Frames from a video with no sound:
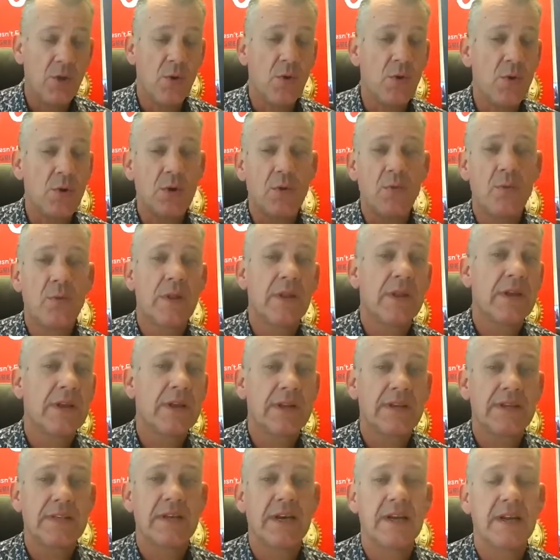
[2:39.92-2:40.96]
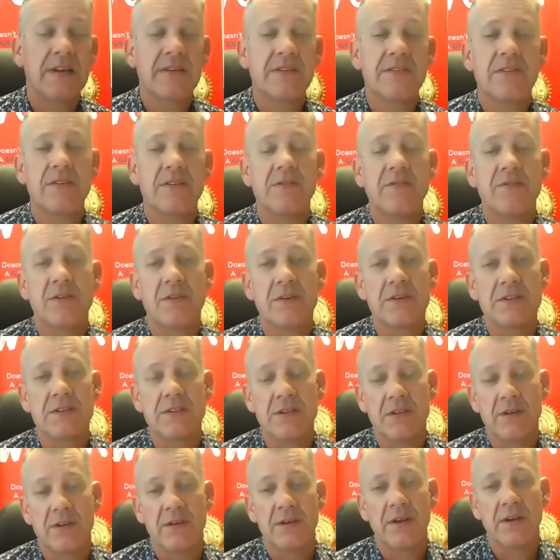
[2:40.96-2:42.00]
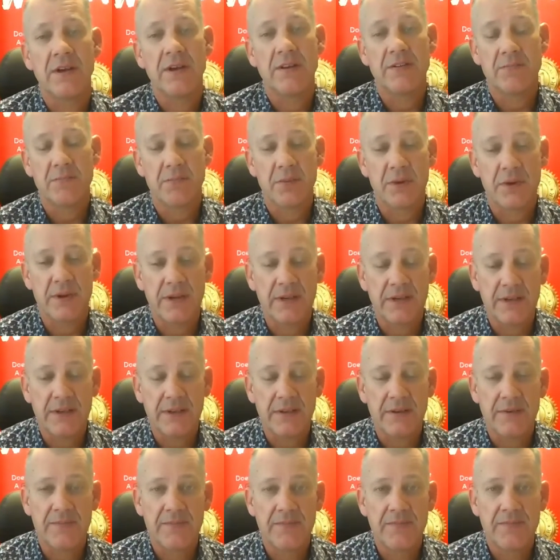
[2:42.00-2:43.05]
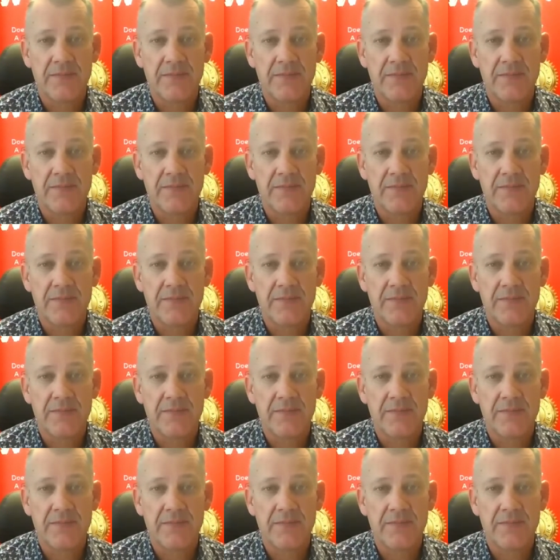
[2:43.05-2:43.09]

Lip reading: nor will it excite us for as long as predicted.